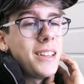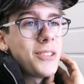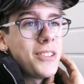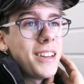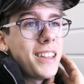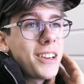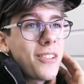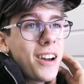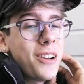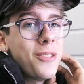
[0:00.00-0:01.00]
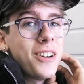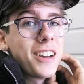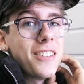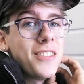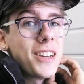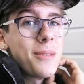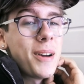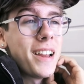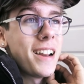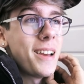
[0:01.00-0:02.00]
I literally nearly cried at work and thinking
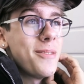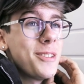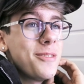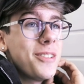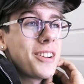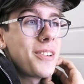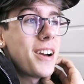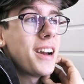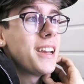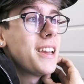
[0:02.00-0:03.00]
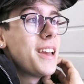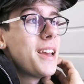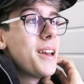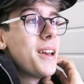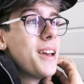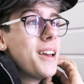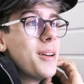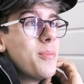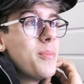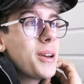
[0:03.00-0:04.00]
about it now it makes me want to cry.
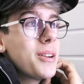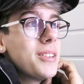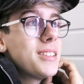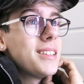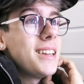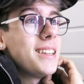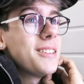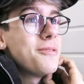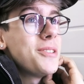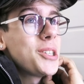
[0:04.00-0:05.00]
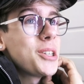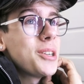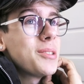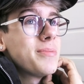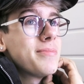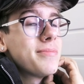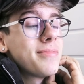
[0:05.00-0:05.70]
Because it's official.